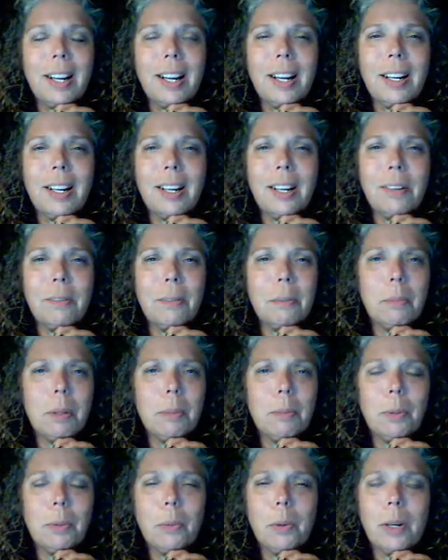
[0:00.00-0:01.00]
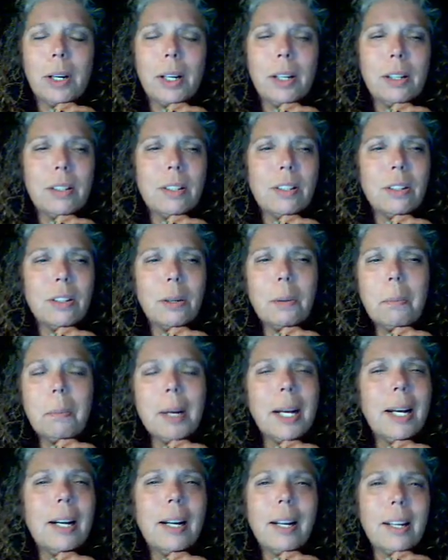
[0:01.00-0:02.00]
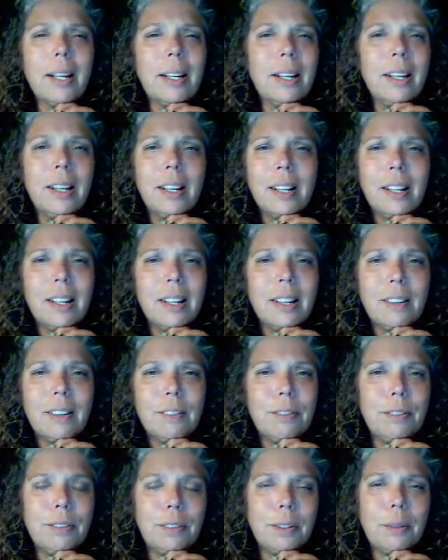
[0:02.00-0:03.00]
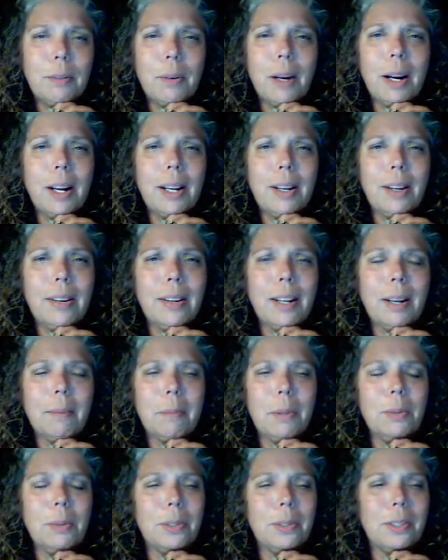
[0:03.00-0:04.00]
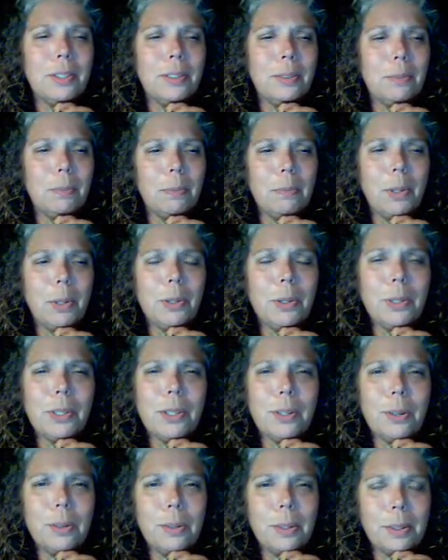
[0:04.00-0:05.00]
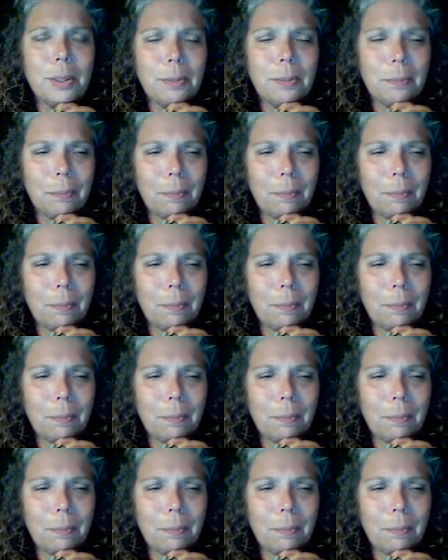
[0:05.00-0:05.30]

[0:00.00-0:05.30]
and I remember wanting so badly for a ride on that motor scooter.